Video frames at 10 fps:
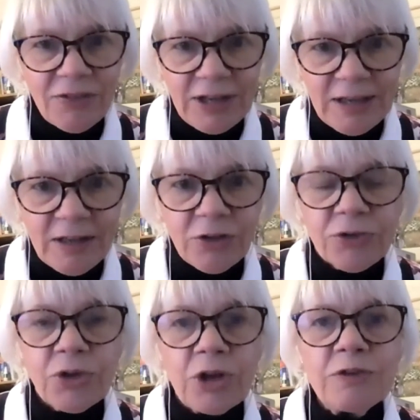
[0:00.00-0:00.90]
their
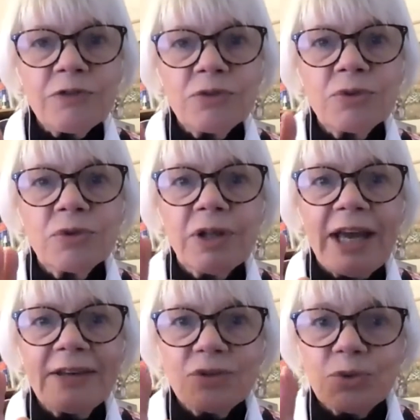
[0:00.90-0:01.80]
health
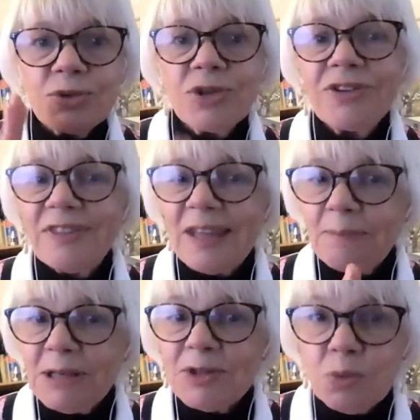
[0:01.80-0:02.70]
overall, and also that
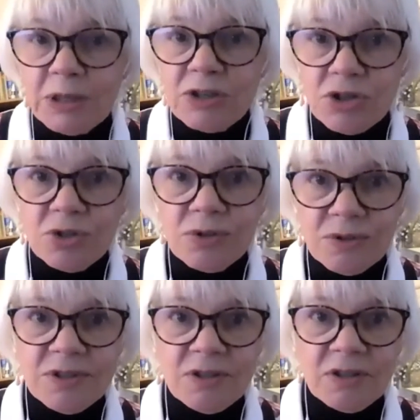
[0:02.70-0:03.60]
they must wear
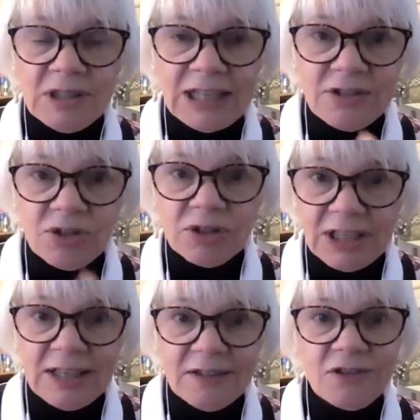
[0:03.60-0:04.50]
shoes so that they
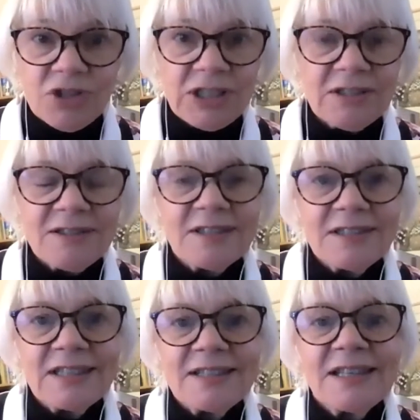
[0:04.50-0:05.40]
don't get the Jiggers
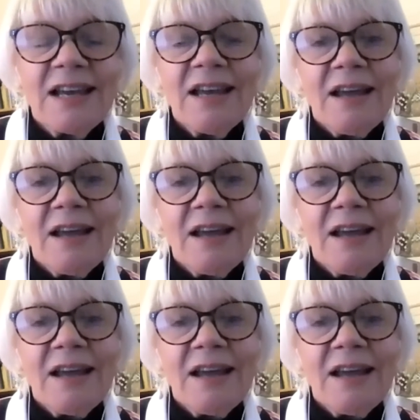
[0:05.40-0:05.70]
disease.